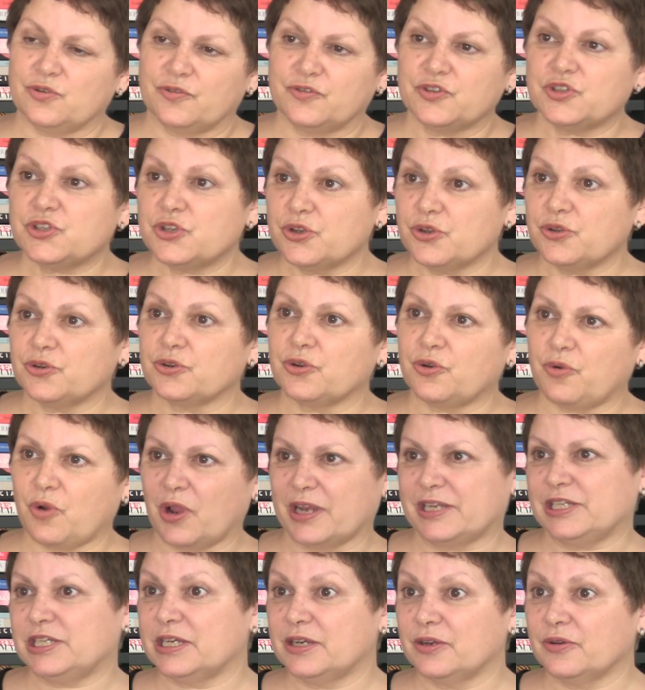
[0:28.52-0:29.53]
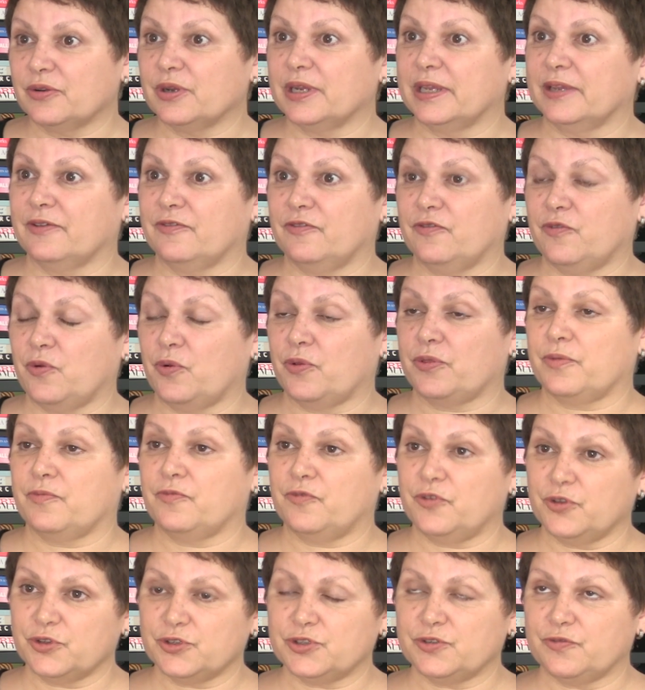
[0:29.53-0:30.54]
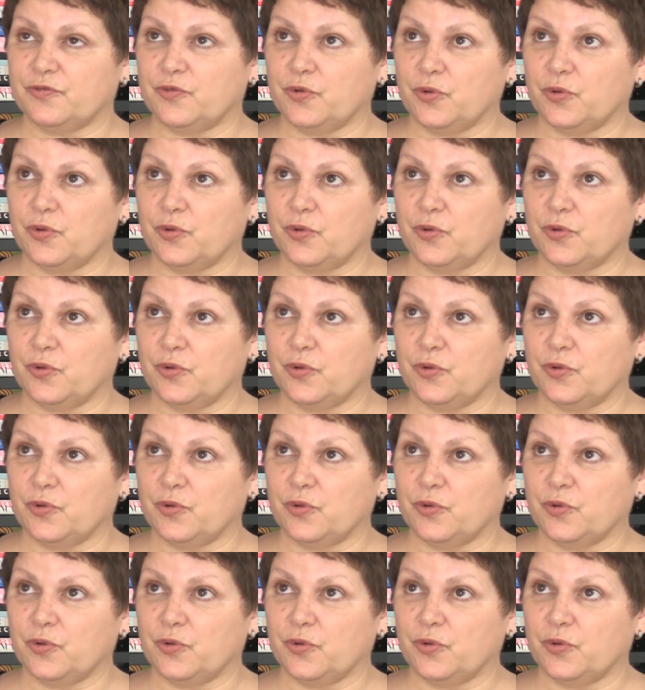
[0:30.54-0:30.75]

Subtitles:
of certain criteria for them. First of